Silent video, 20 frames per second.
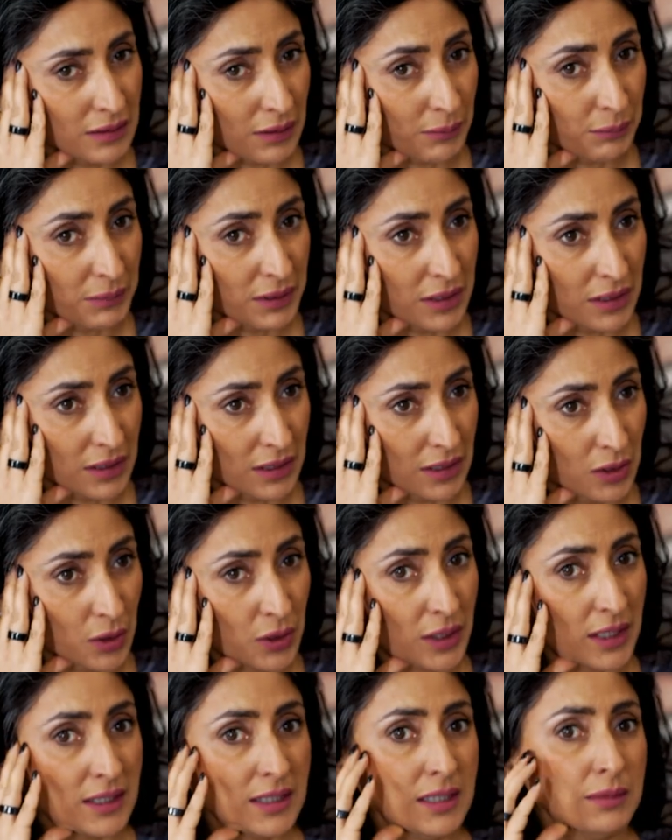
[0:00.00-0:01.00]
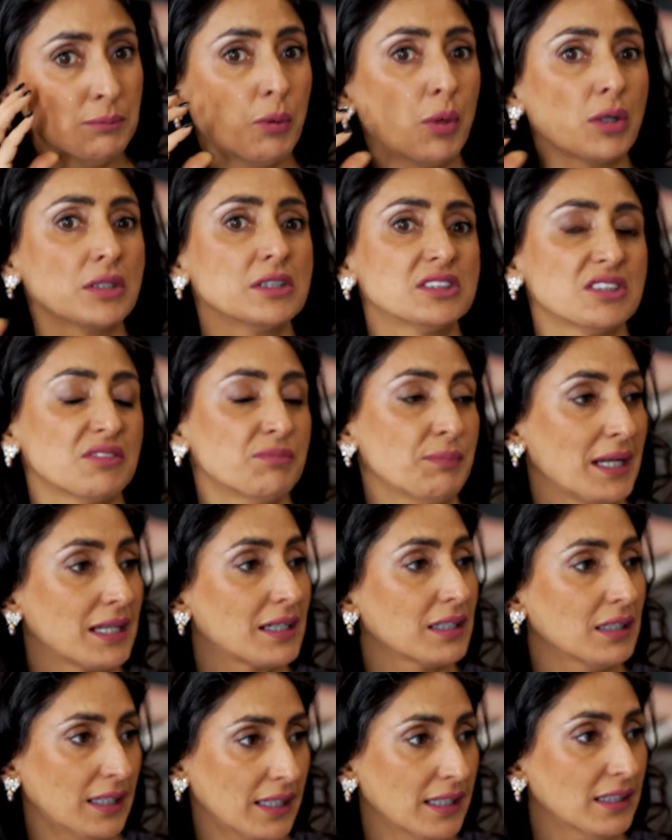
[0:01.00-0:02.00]
and I mean, look at the importance of
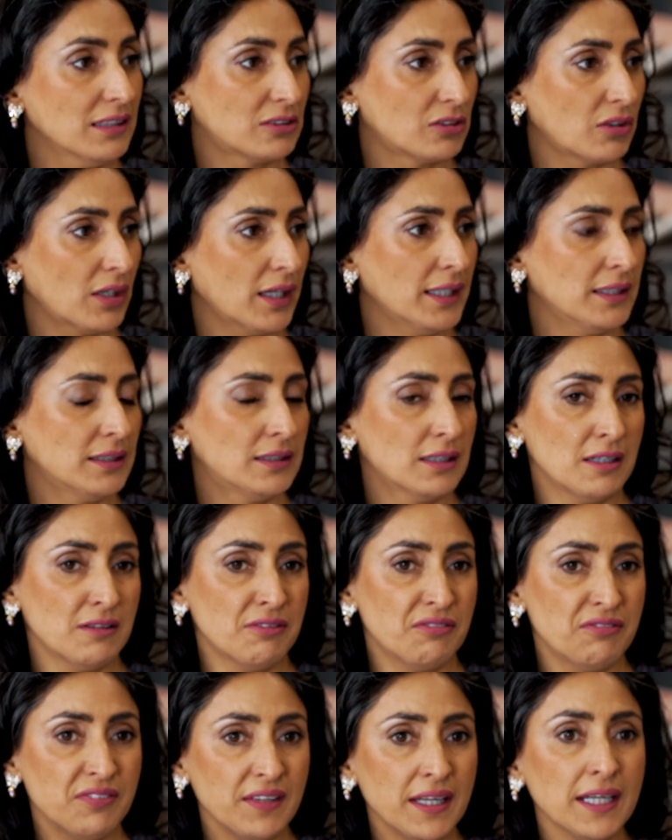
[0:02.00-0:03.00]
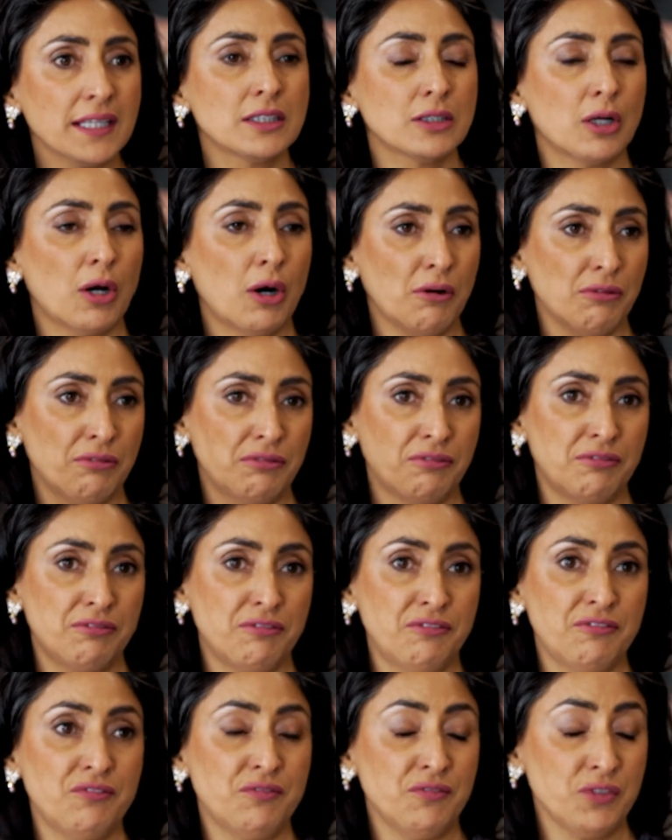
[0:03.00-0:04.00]
mental health, right? The effect of
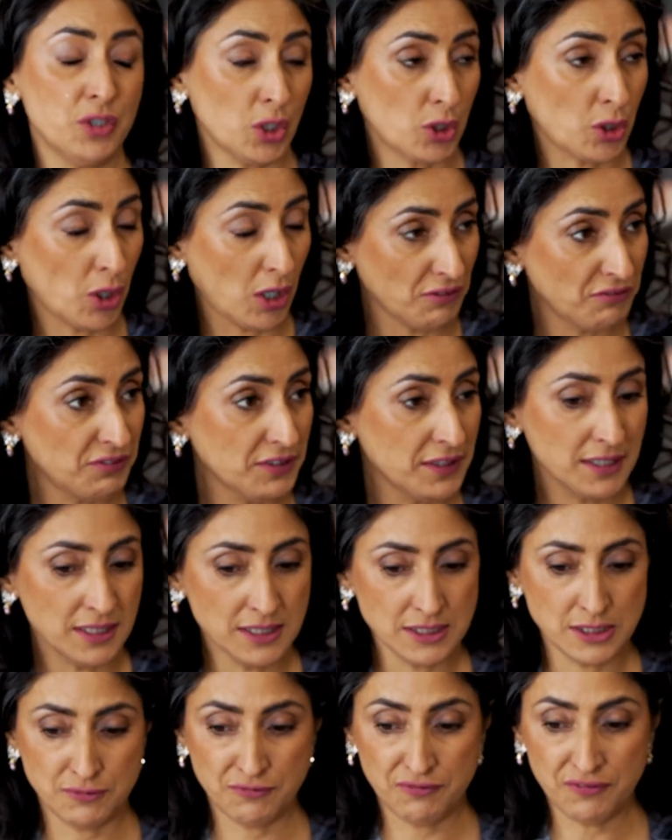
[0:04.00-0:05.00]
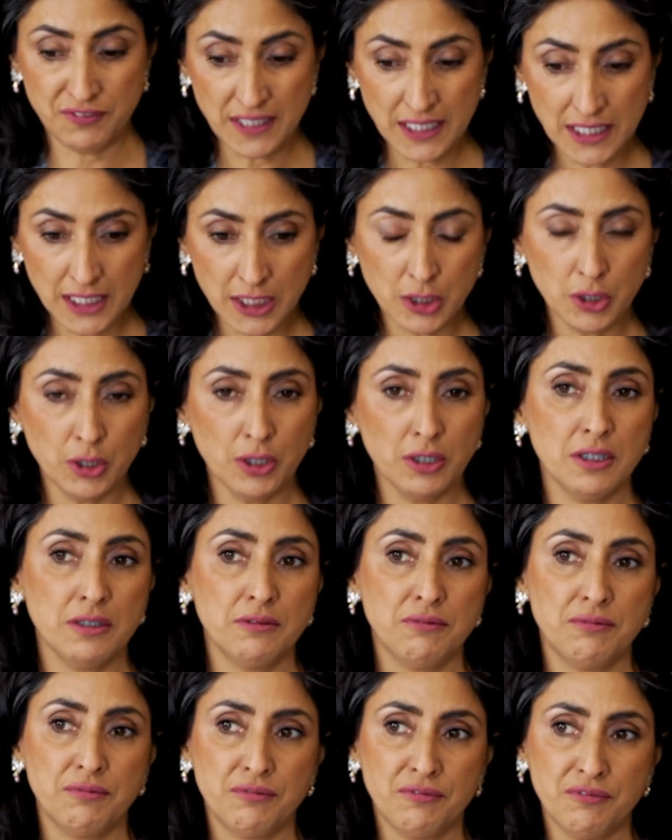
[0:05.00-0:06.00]
your confidence, feeling
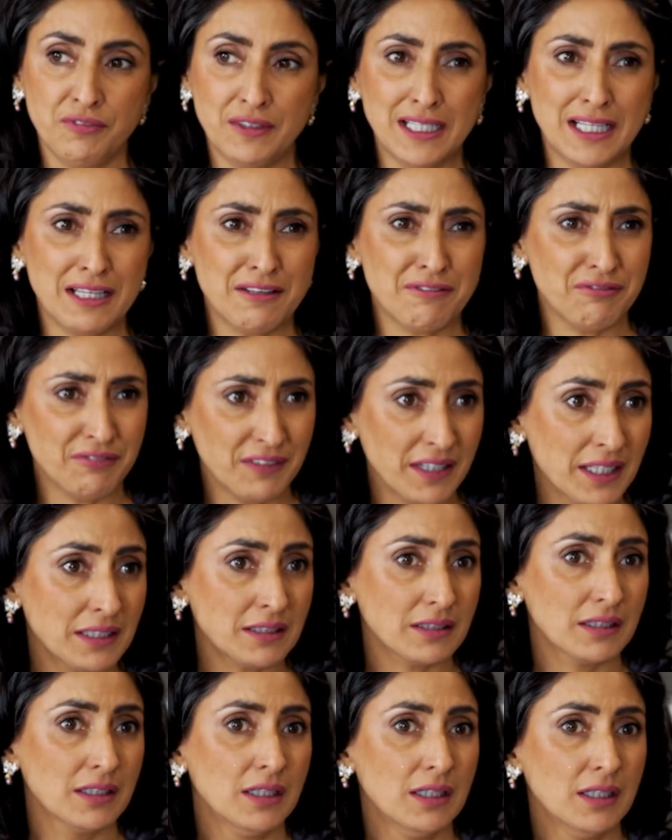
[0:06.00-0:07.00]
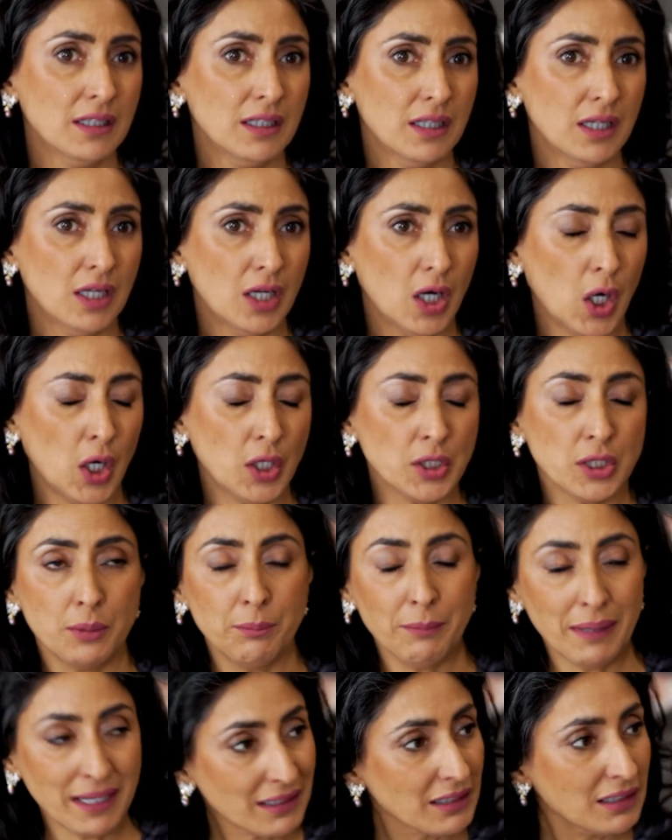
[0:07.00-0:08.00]
good, feeling fit on
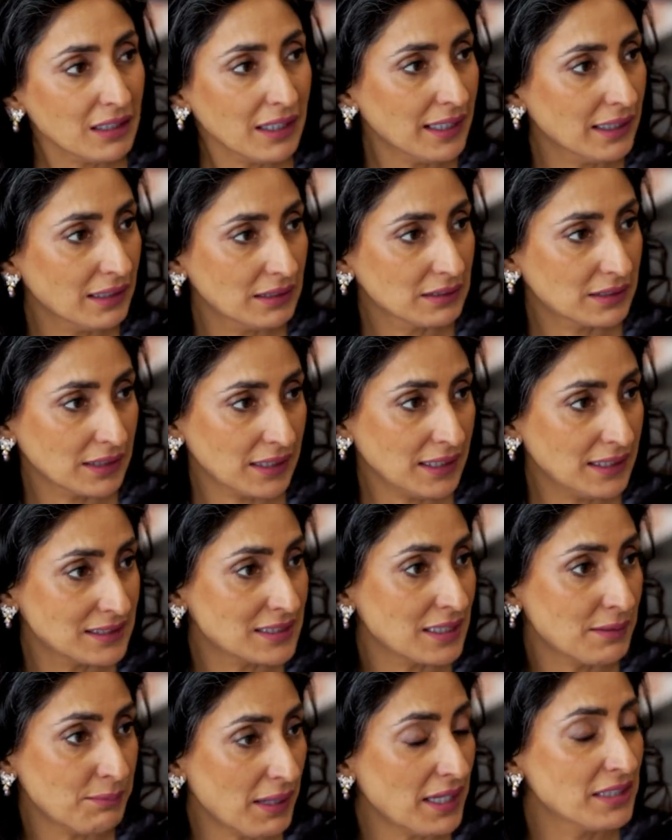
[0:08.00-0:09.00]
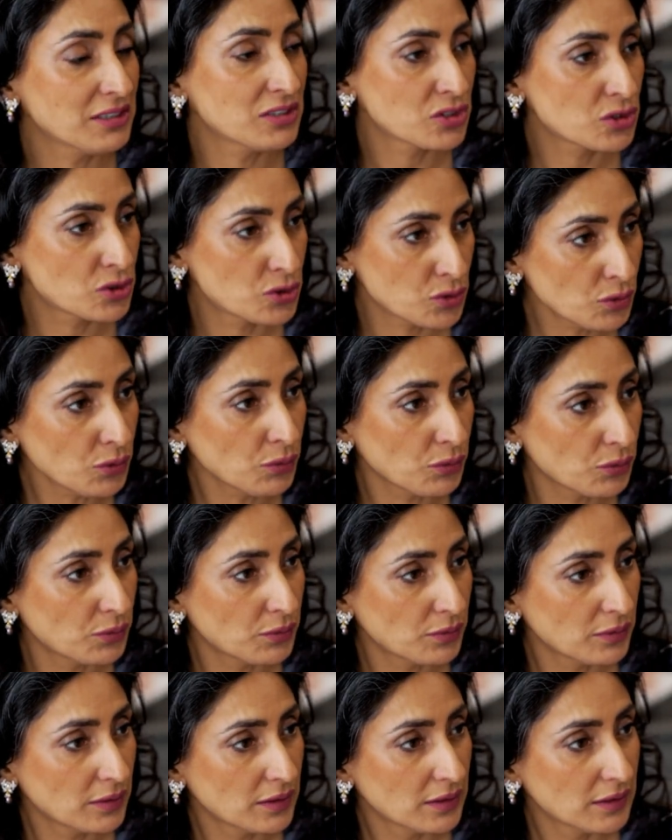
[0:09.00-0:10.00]
your mental health is immense
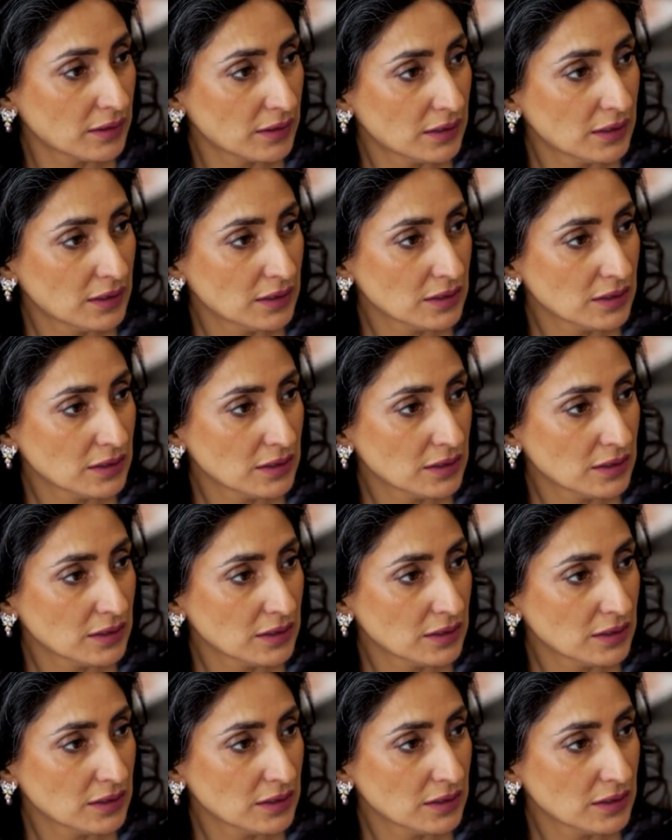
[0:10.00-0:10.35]
too.